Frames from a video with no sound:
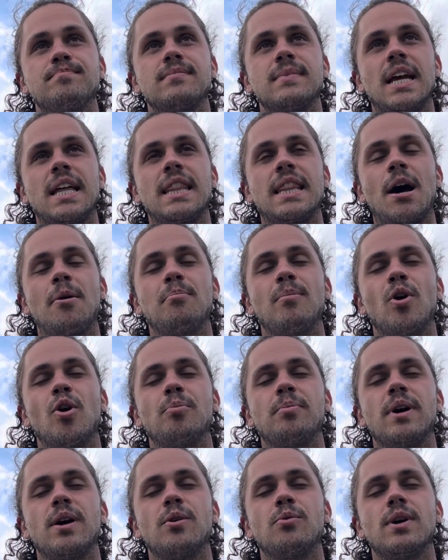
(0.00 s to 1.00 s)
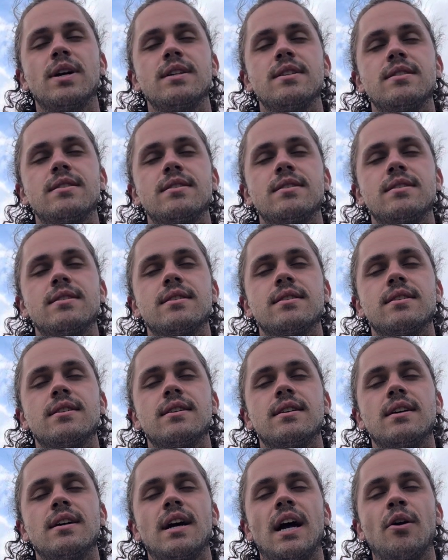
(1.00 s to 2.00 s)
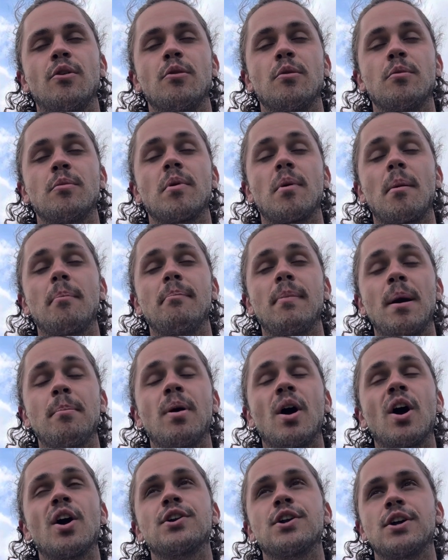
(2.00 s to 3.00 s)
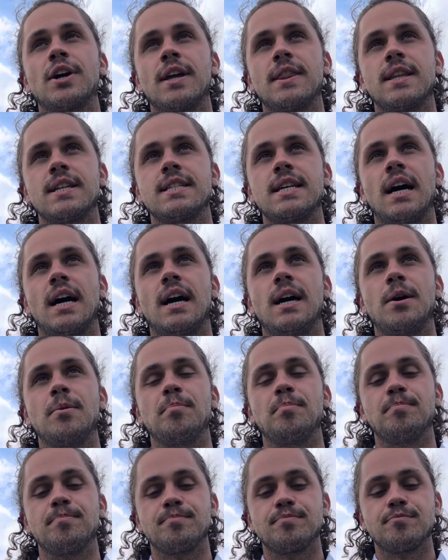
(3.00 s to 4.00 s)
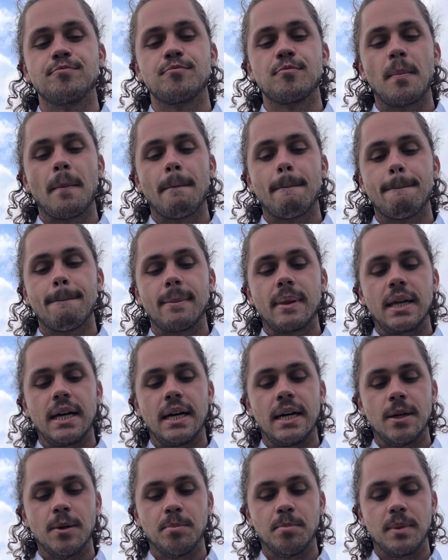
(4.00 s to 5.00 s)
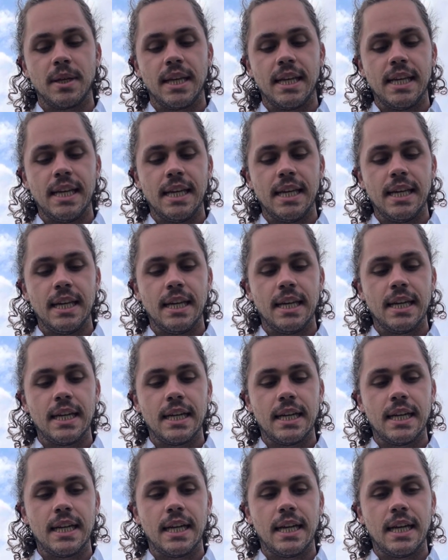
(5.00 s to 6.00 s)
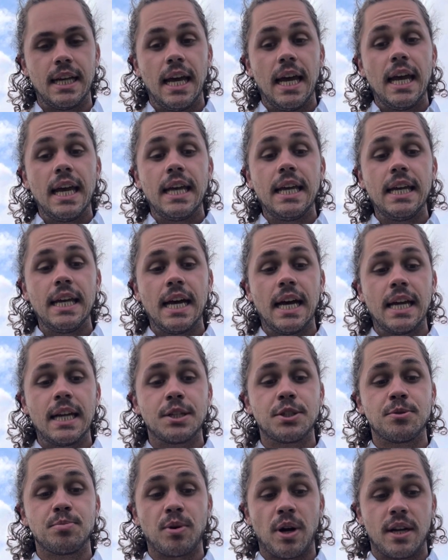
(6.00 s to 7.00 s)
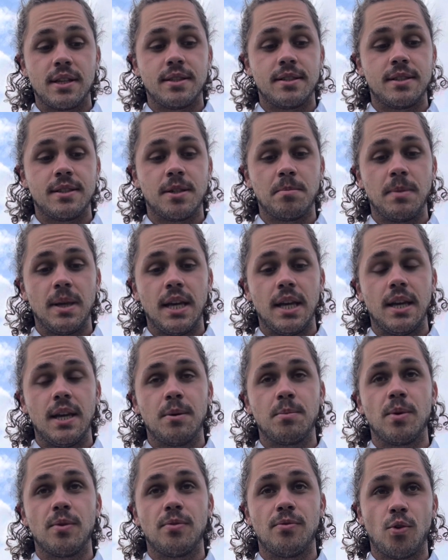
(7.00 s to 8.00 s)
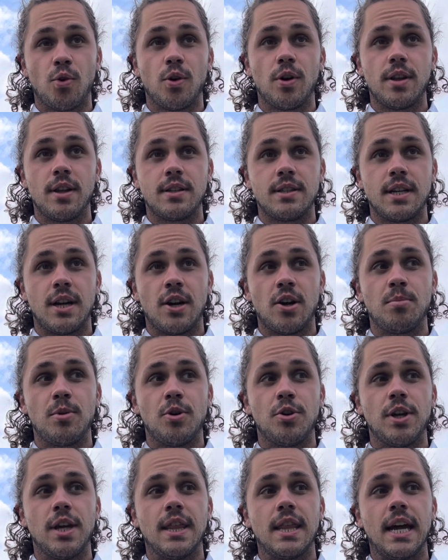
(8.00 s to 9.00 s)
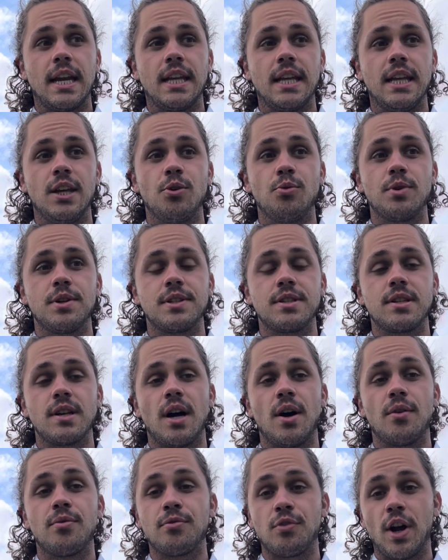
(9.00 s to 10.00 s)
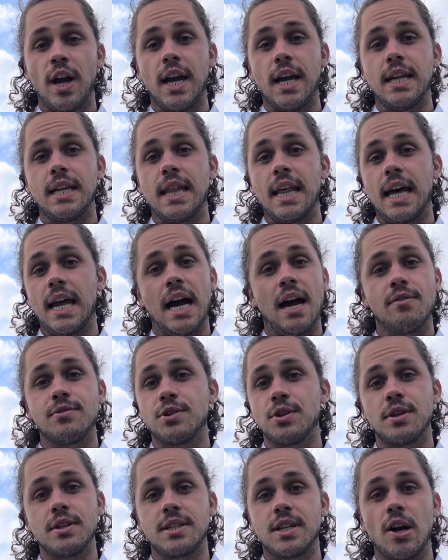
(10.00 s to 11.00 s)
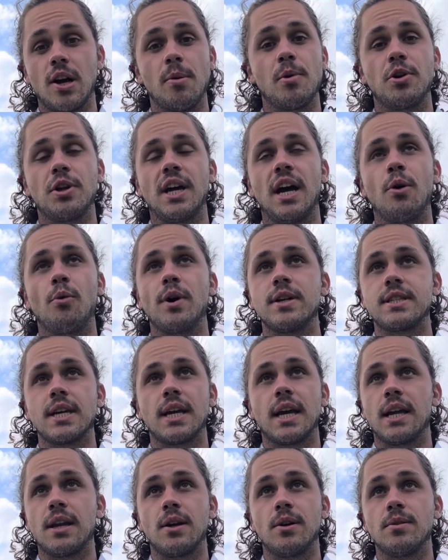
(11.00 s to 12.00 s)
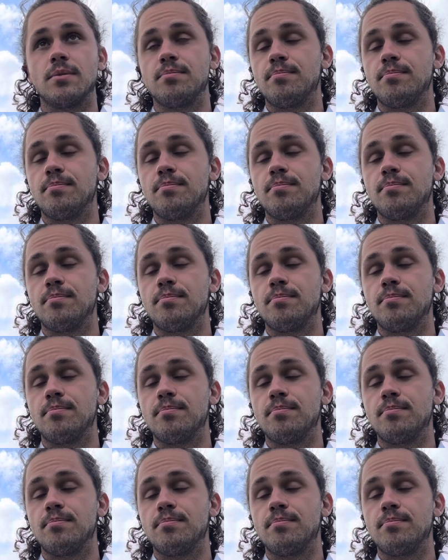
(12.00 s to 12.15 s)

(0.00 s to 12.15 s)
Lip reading: in that moment was, I remember my partner at the time, he had expressed to me before the ceremony that he was afraid that after the ceremony I wasn't going to